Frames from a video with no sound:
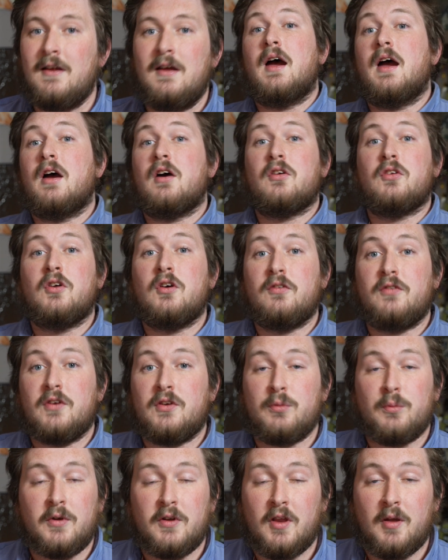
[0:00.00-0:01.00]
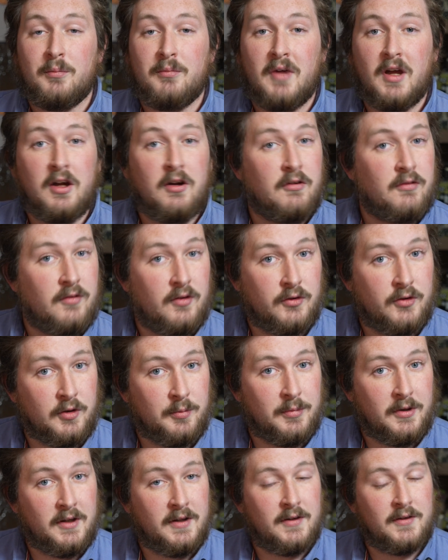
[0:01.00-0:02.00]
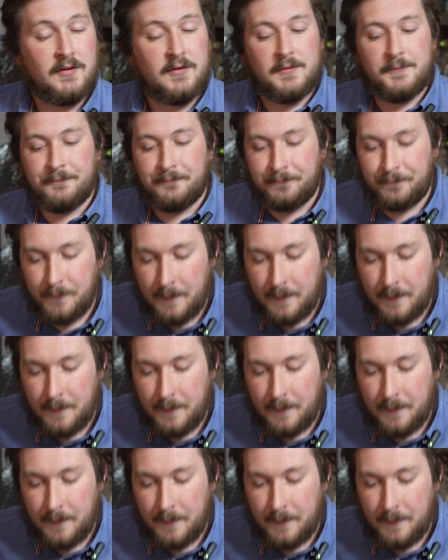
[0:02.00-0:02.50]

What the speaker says: I don't know if it's where the microphones are placed.